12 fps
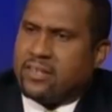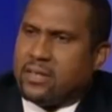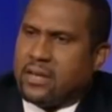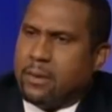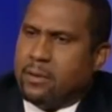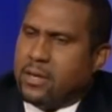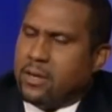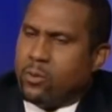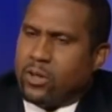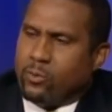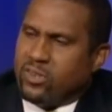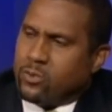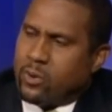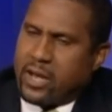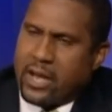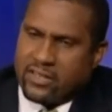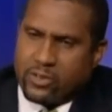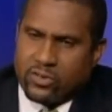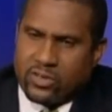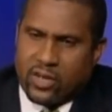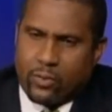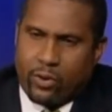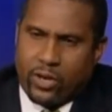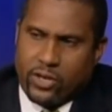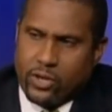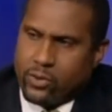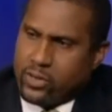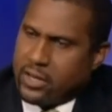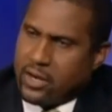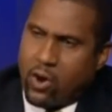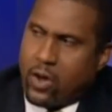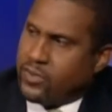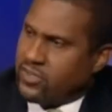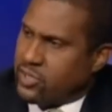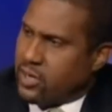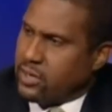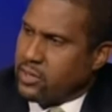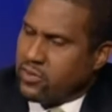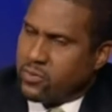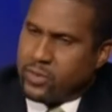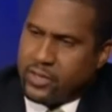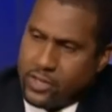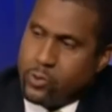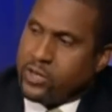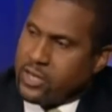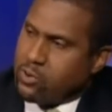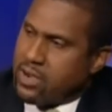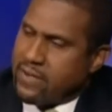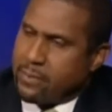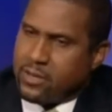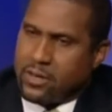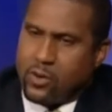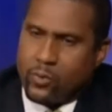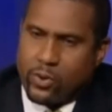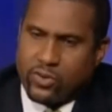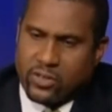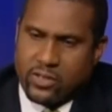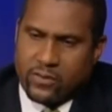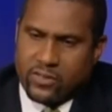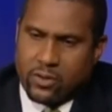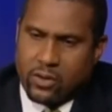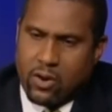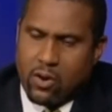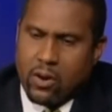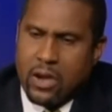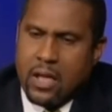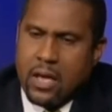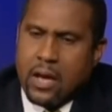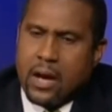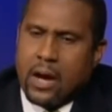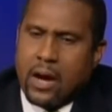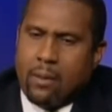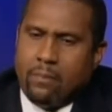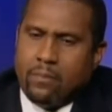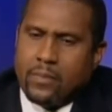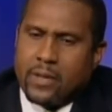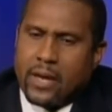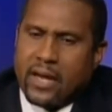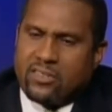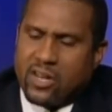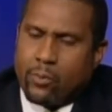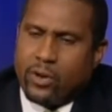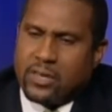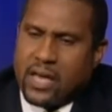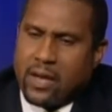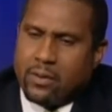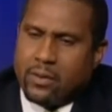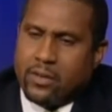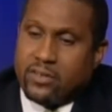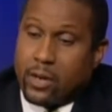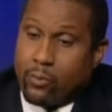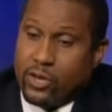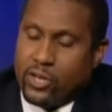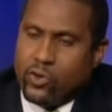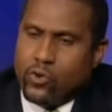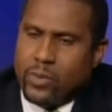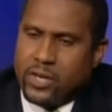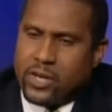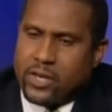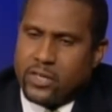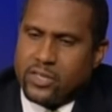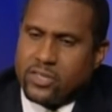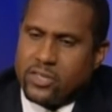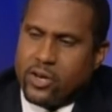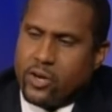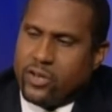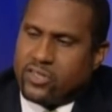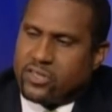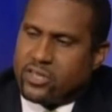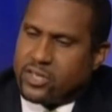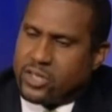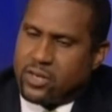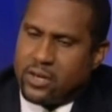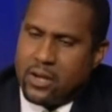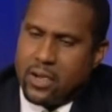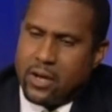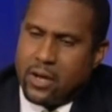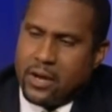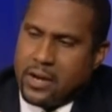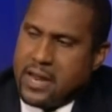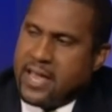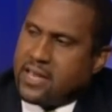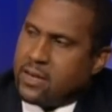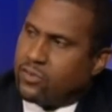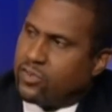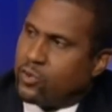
I said, I mean, one of the reasons why I so celebrate you and all these young leaders, but you again, who I've happened to know personally for so long, I celebrate you because there is such a negative